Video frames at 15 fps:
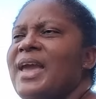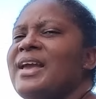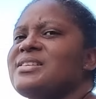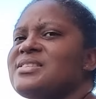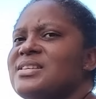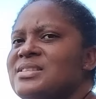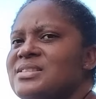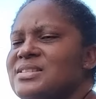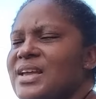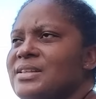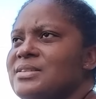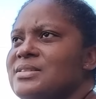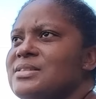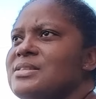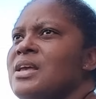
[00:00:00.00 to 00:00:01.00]

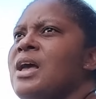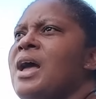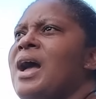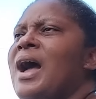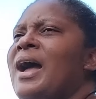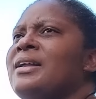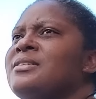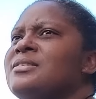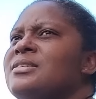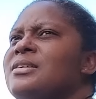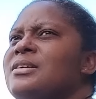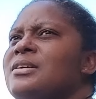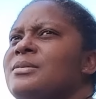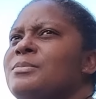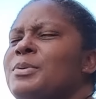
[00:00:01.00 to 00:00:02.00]
existence. And
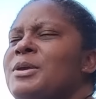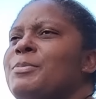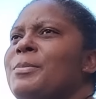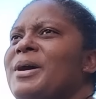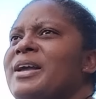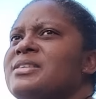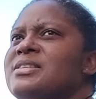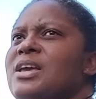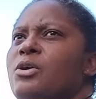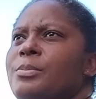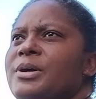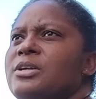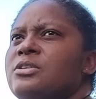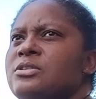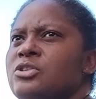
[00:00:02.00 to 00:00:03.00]
people might say, oh,
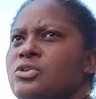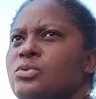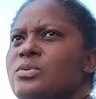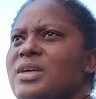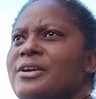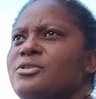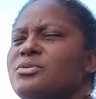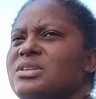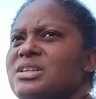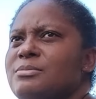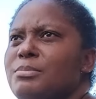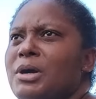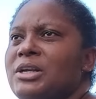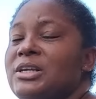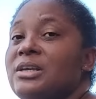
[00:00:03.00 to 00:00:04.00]
but to do that, you
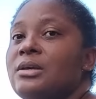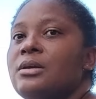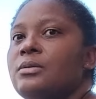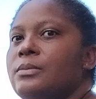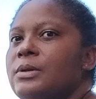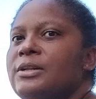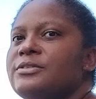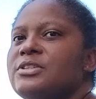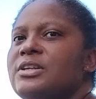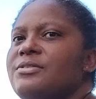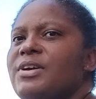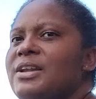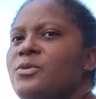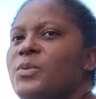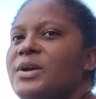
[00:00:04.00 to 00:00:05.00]
need money. Well, to
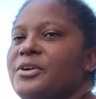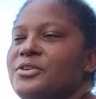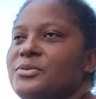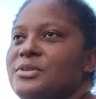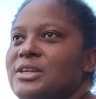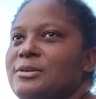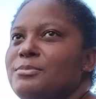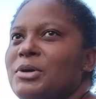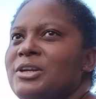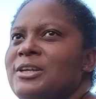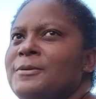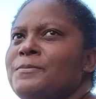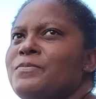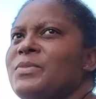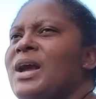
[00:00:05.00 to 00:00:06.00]
live anywhere, you need
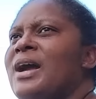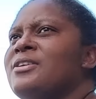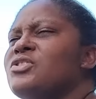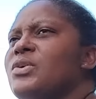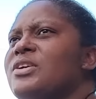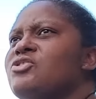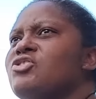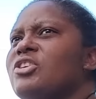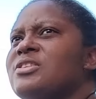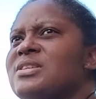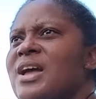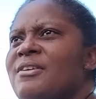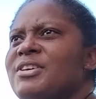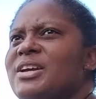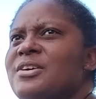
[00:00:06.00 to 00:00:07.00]
money. And so it's
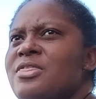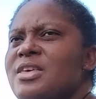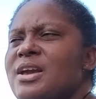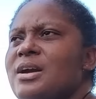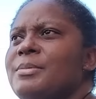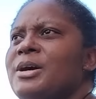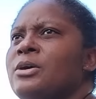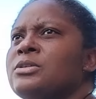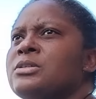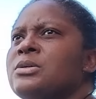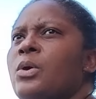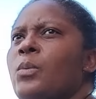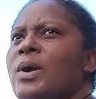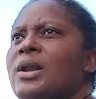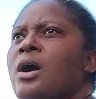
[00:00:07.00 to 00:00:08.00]
just having a think
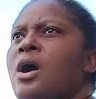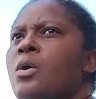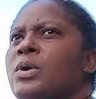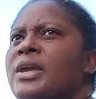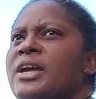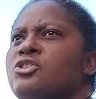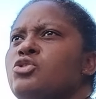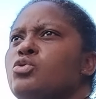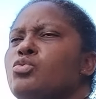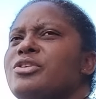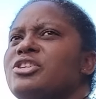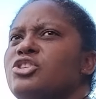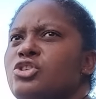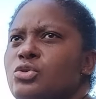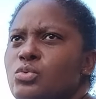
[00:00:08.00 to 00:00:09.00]
about, well, how can you
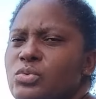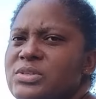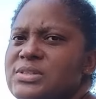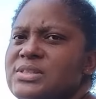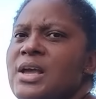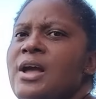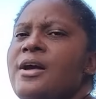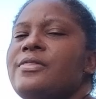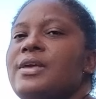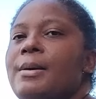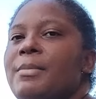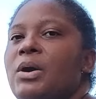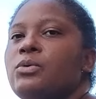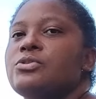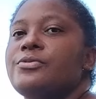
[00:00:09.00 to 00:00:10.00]
reduce the
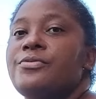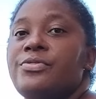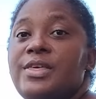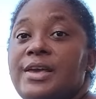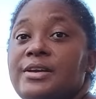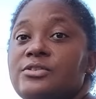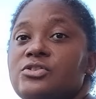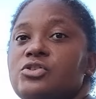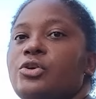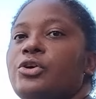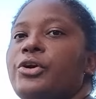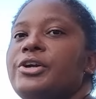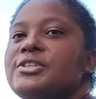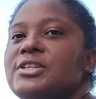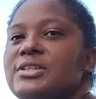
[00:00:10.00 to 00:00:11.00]
amount of things you're
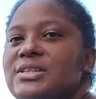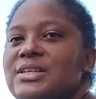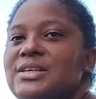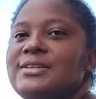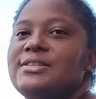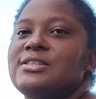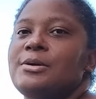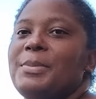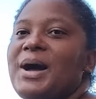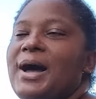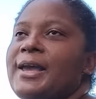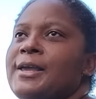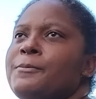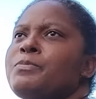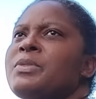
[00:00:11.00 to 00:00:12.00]
going to need to
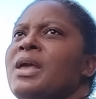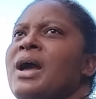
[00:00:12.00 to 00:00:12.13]
buy